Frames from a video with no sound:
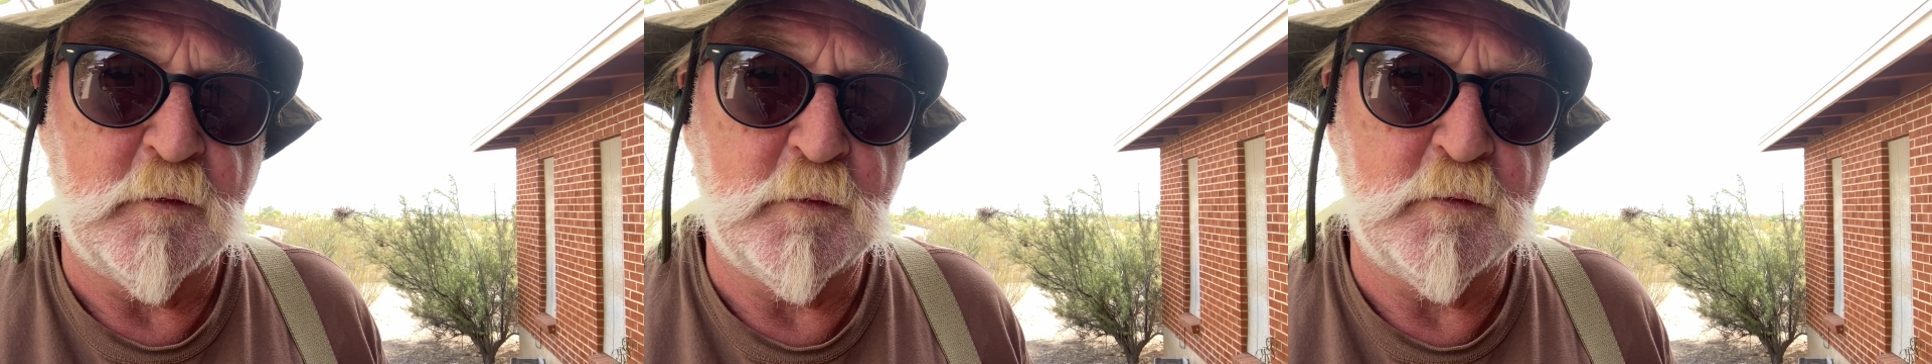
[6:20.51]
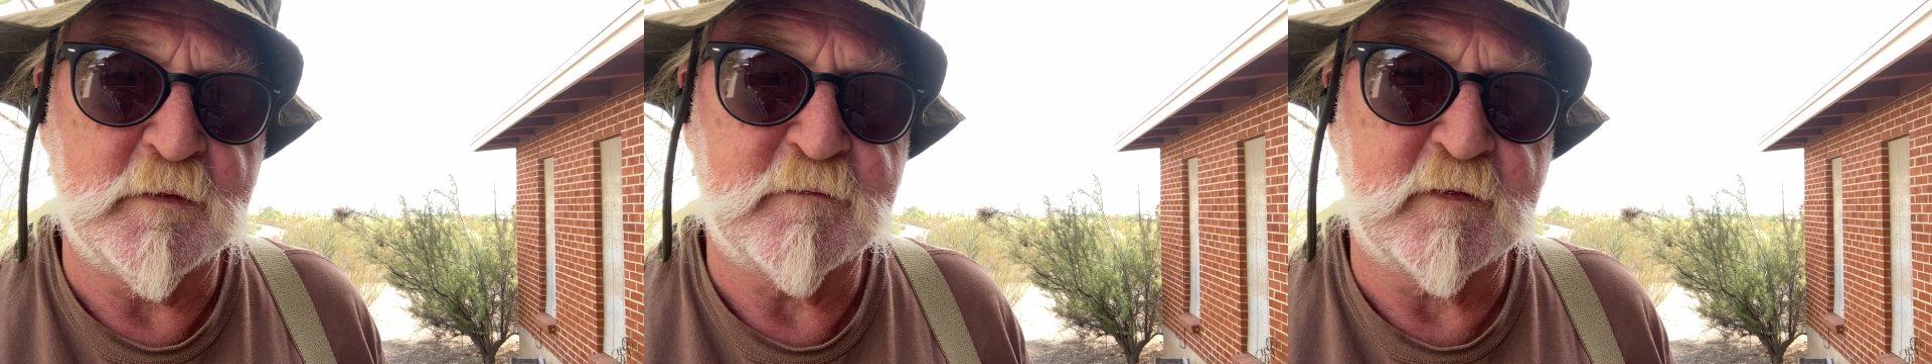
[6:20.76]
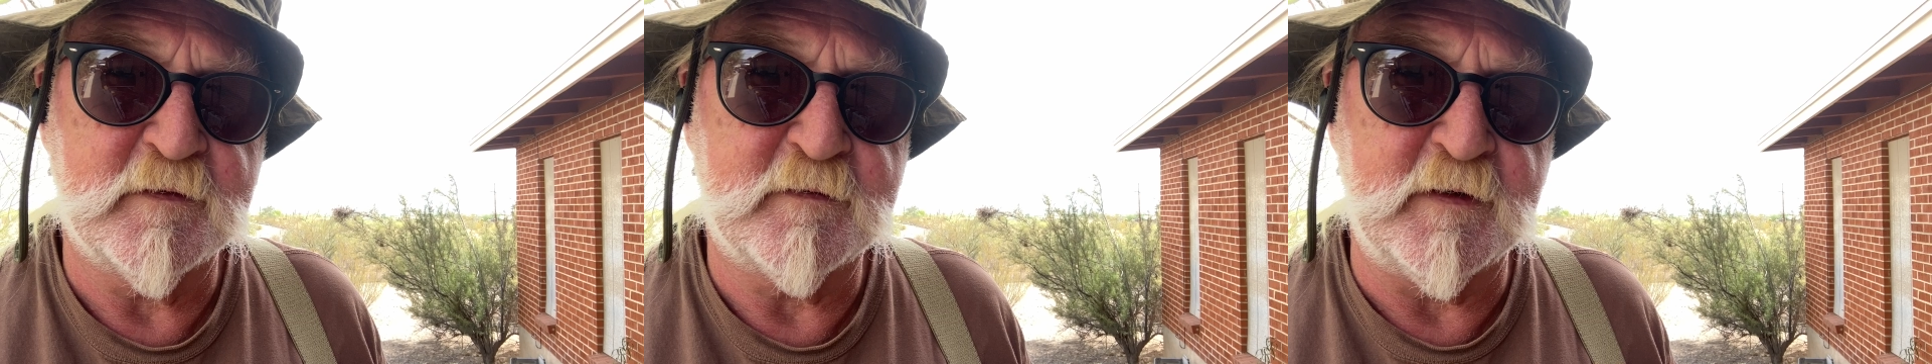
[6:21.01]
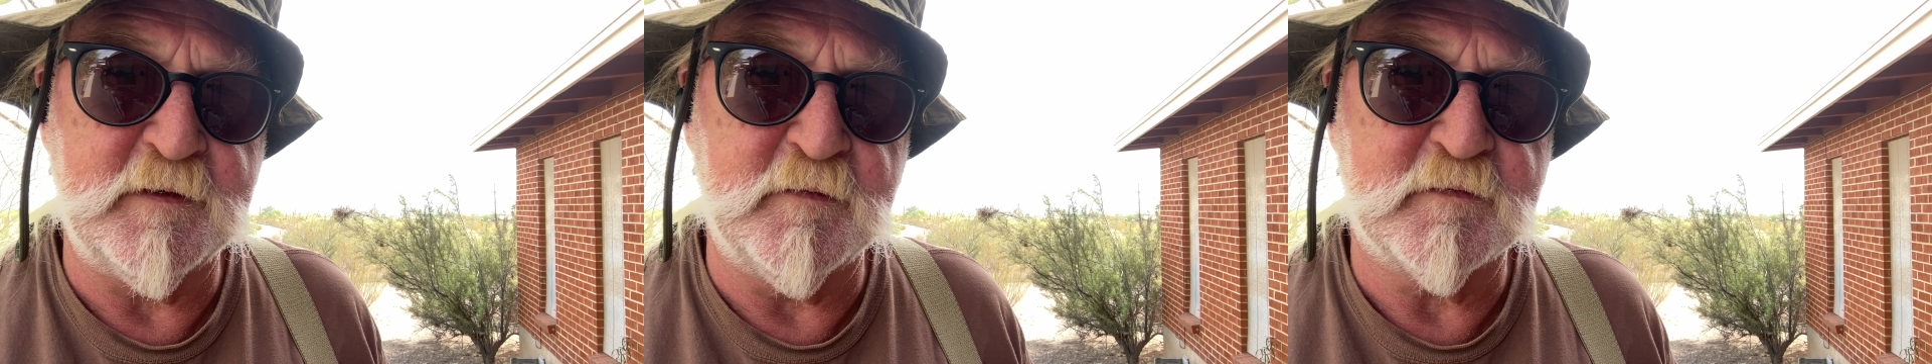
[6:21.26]
who is
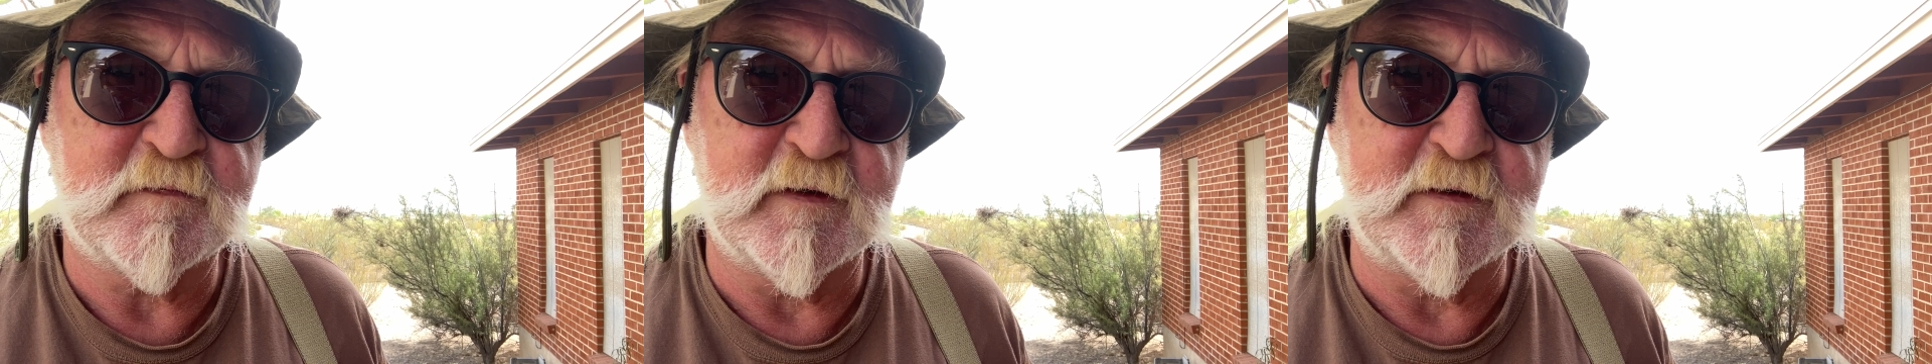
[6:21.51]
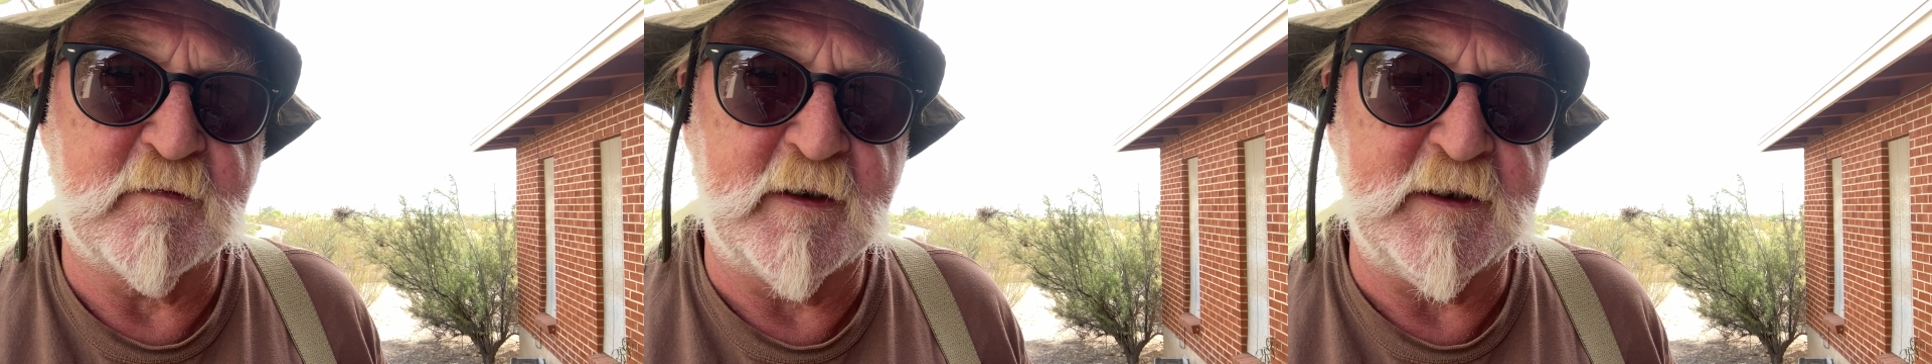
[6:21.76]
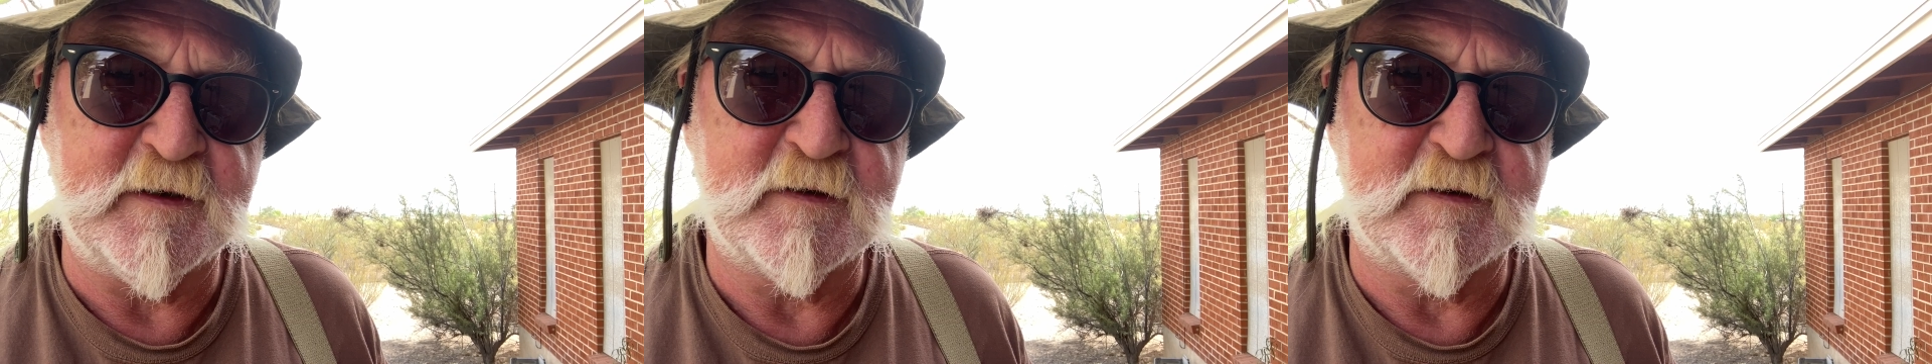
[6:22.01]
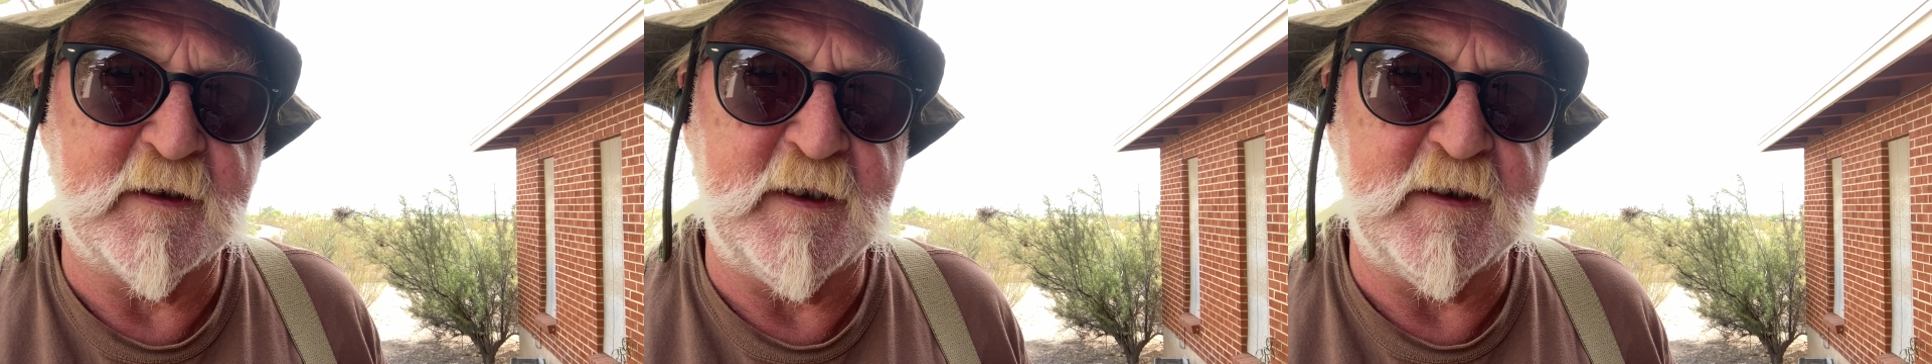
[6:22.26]
continuously trying
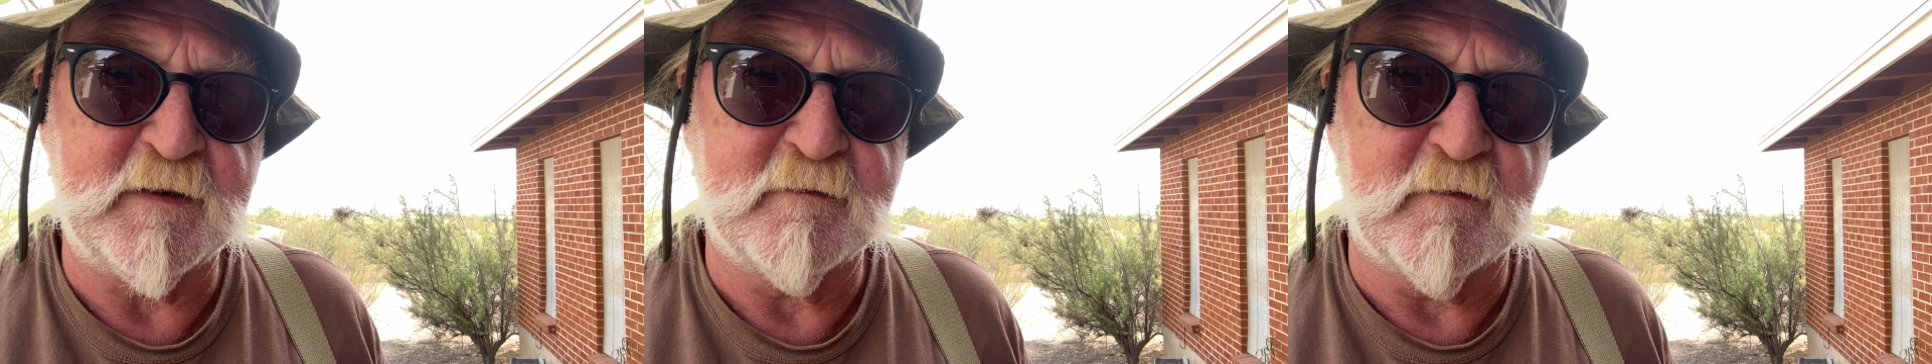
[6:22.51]
to take